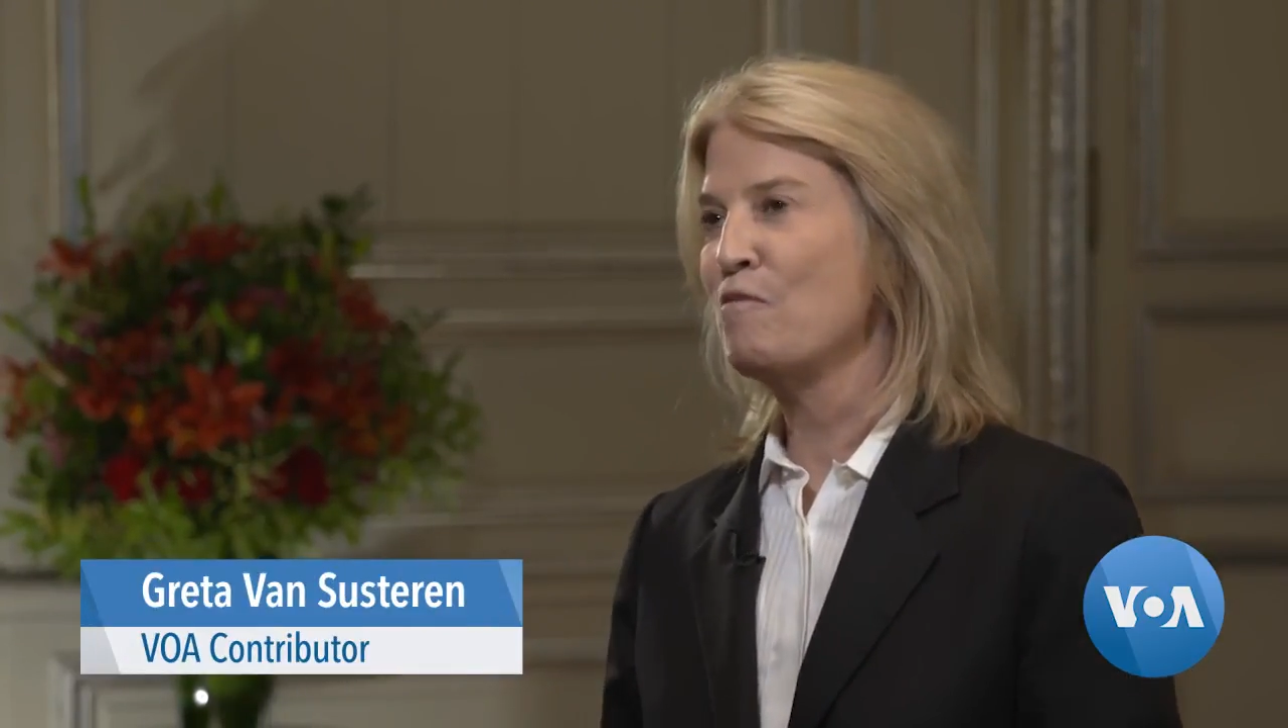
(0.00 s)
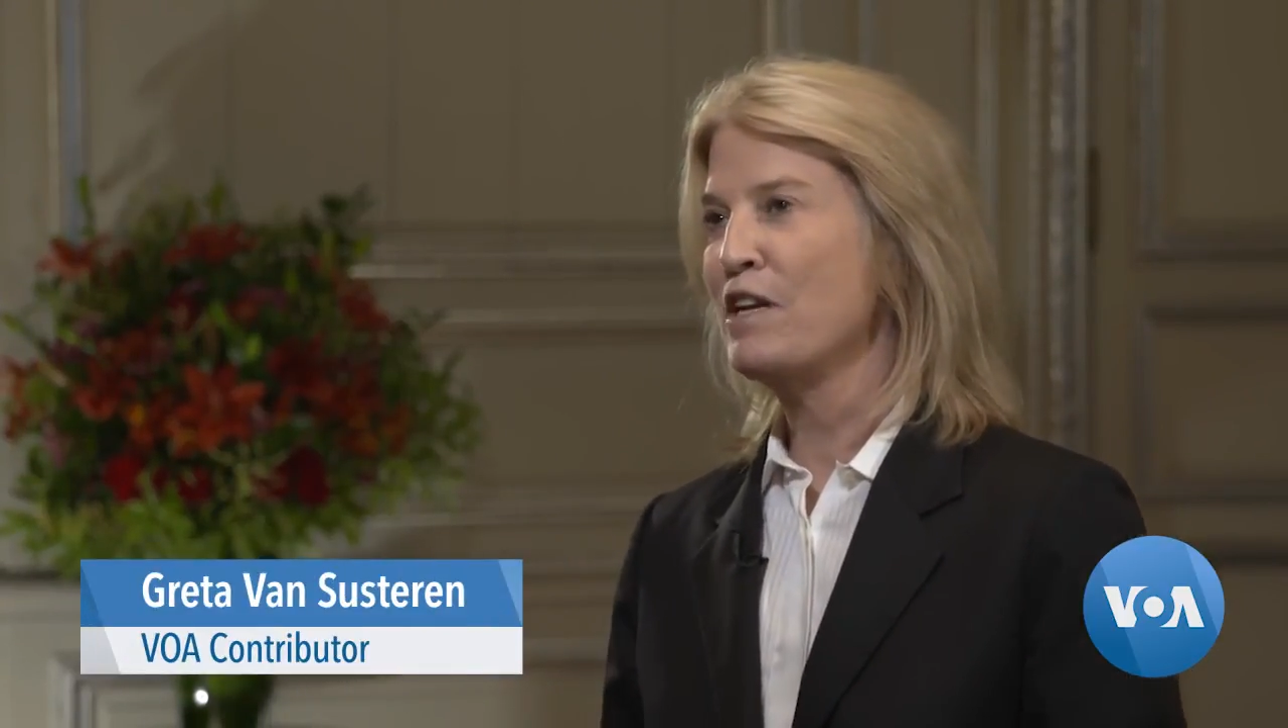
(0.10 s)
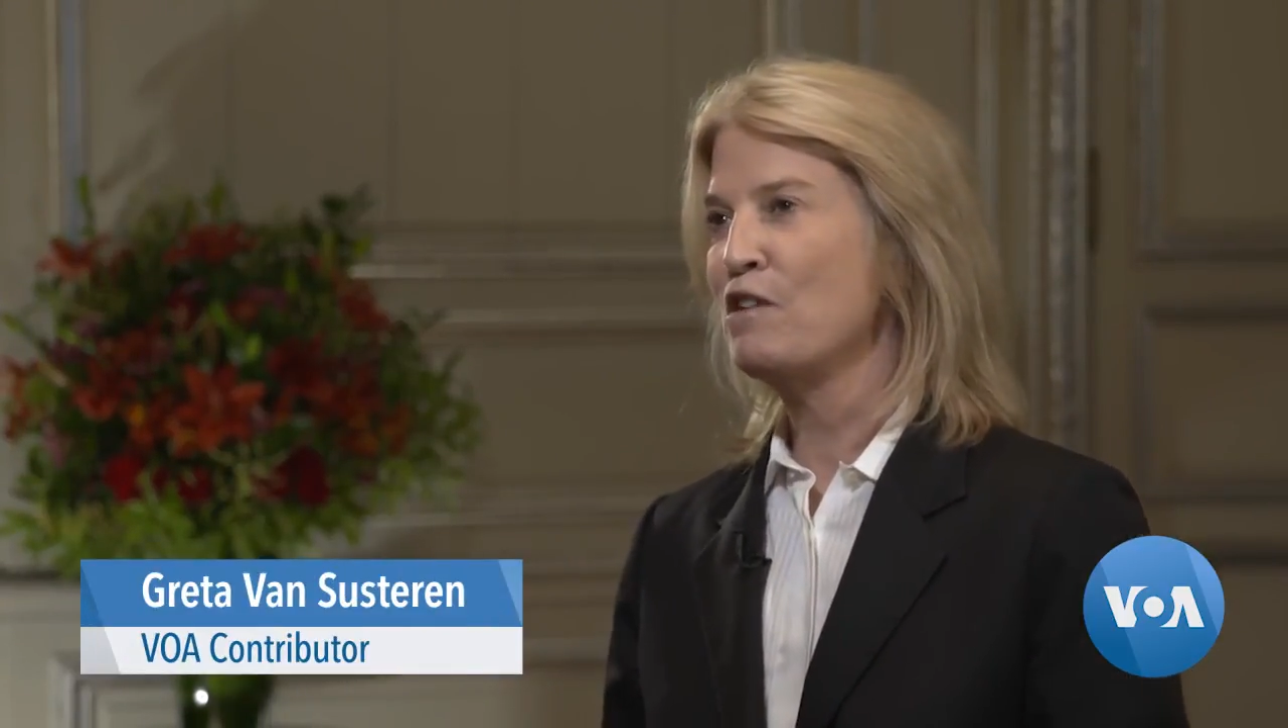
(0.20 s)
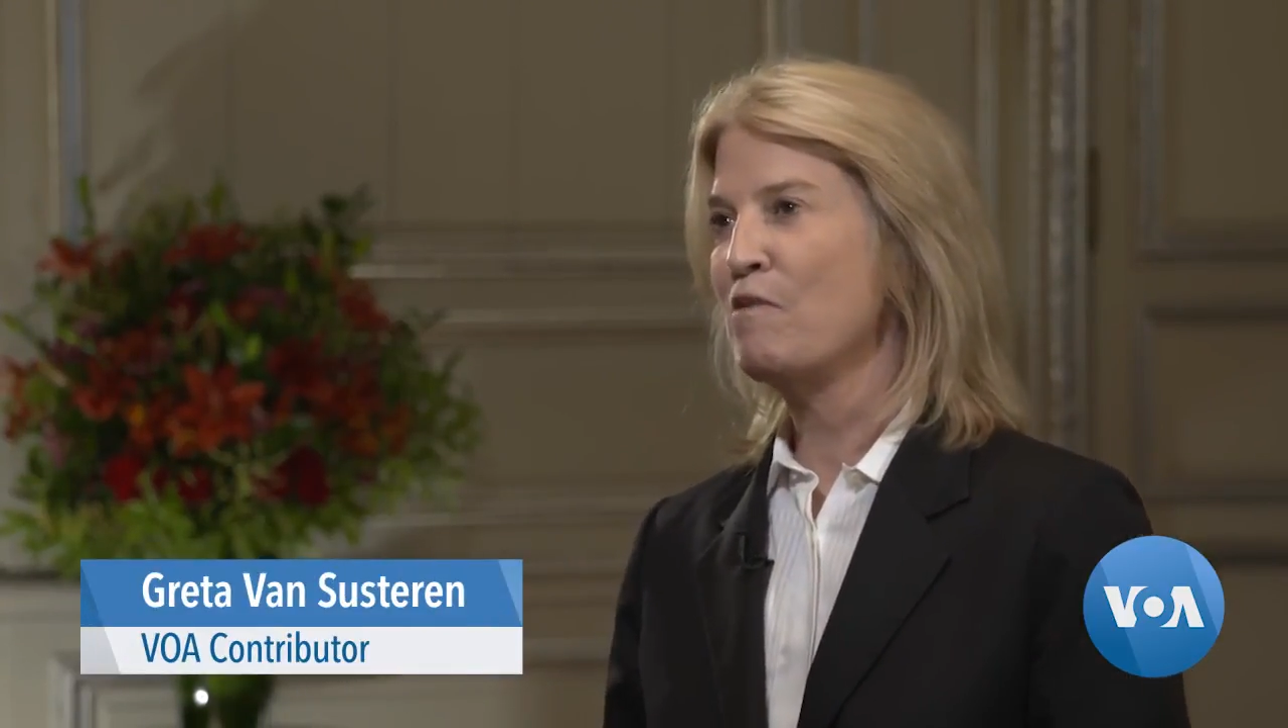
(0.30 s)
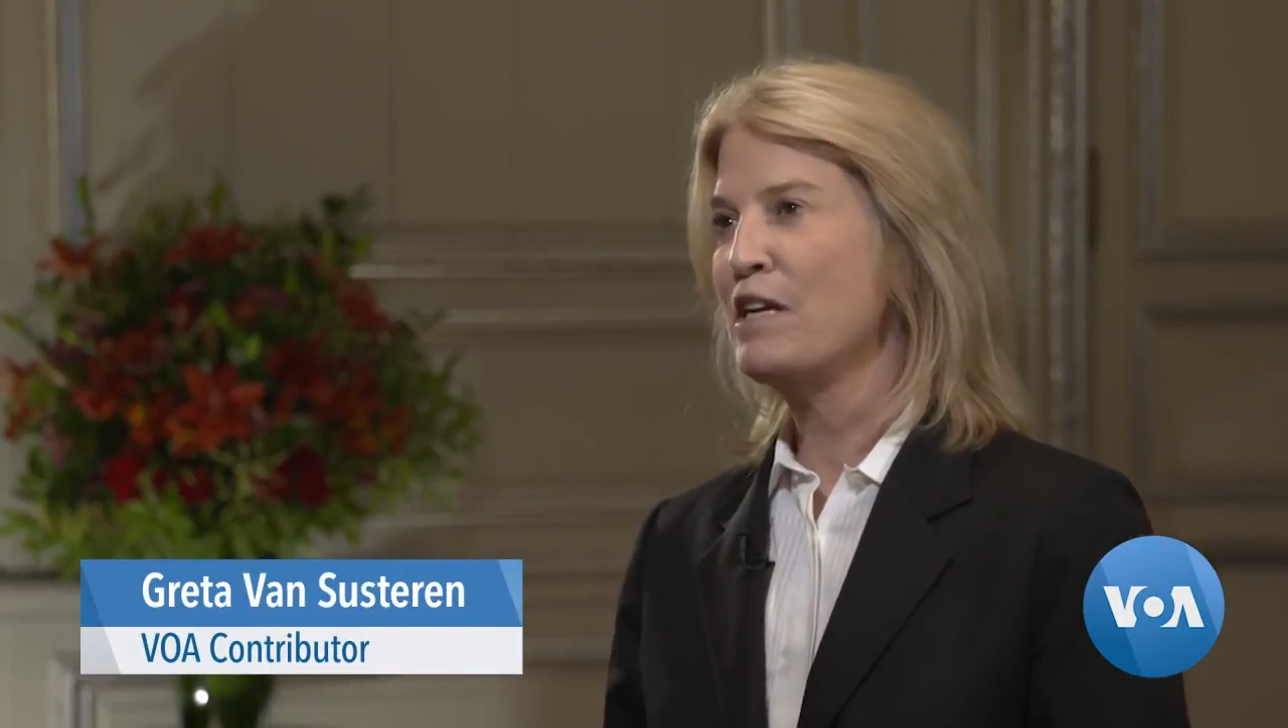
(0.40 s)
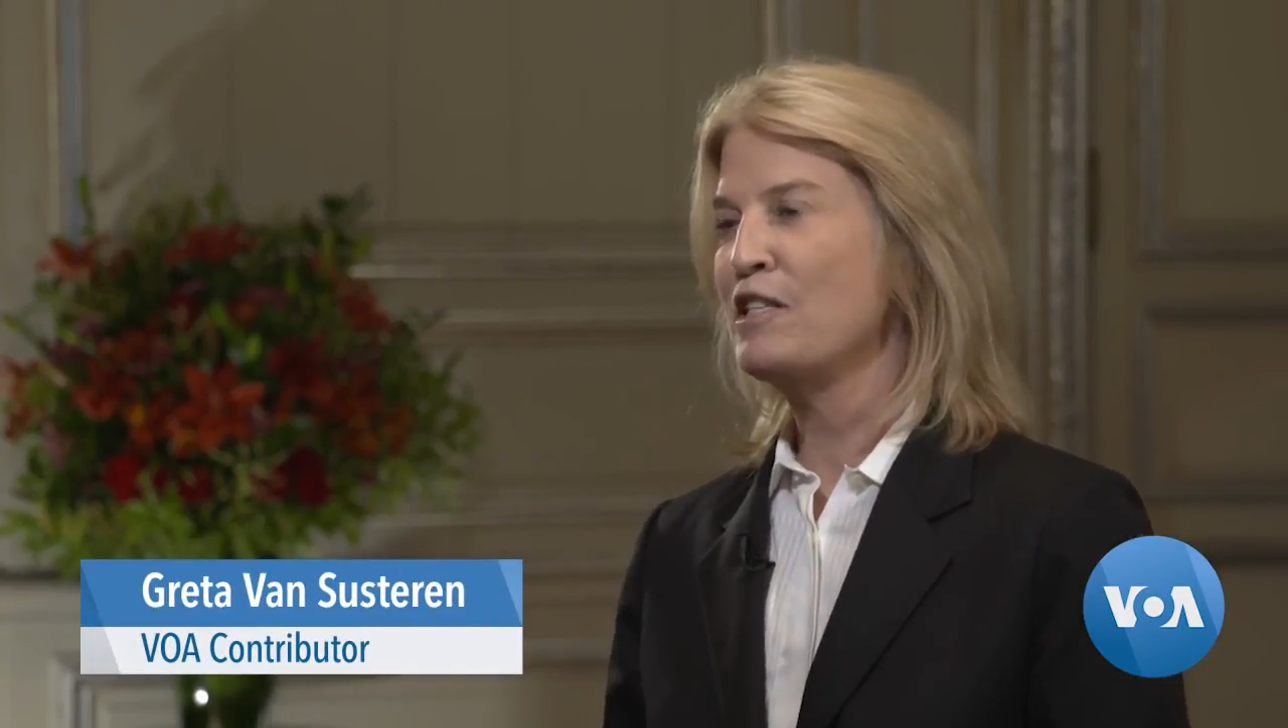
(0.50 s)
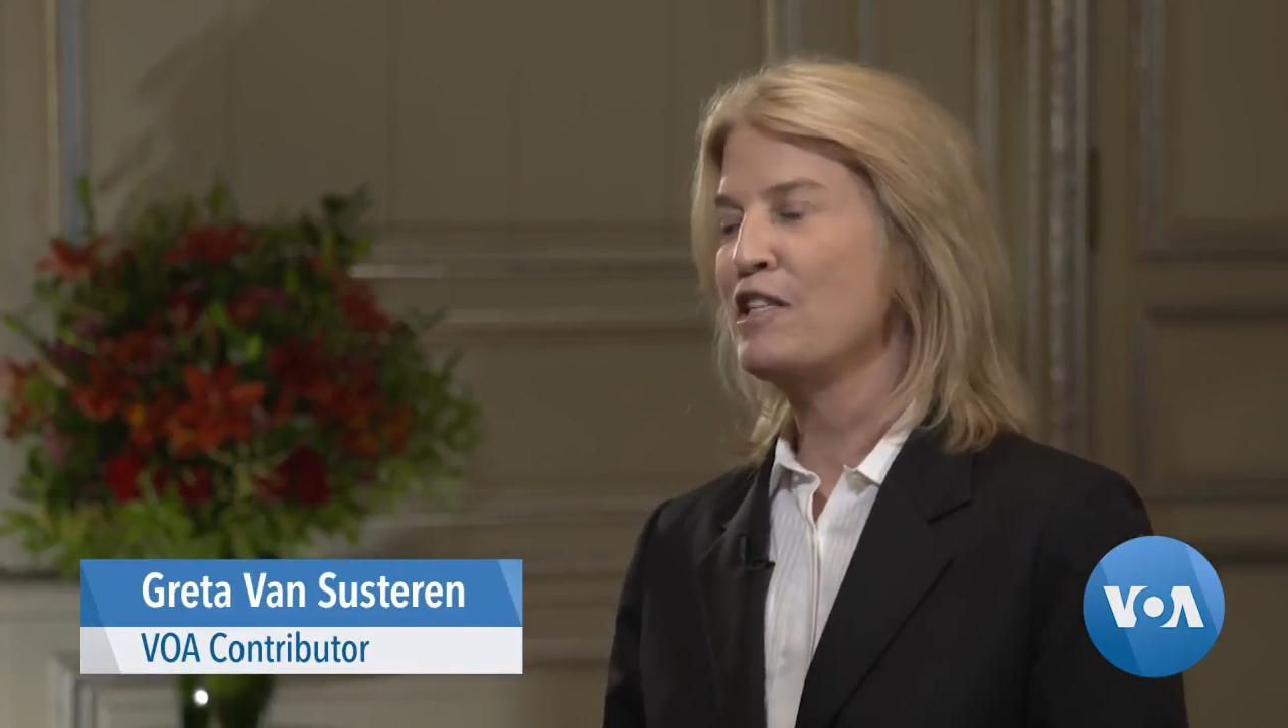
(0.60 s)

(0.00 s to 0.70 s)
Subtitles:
2020,